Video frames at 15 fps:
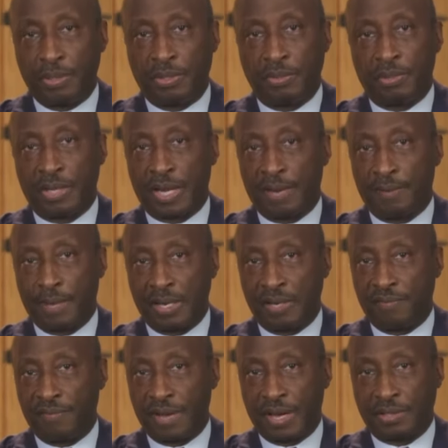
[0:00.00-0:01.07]
We do a lot of
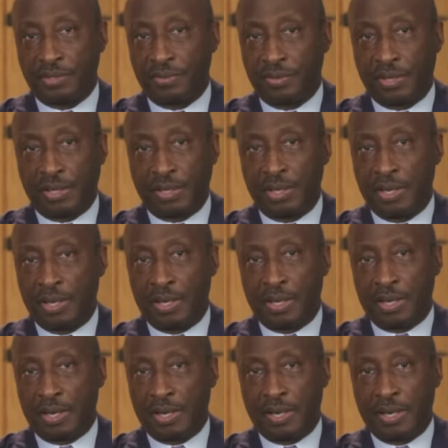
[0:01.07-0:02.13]
manufacturing
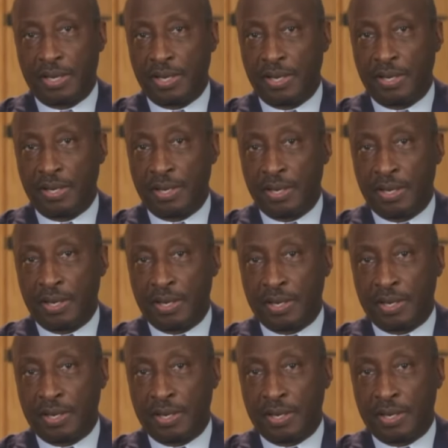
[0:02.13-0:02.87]
in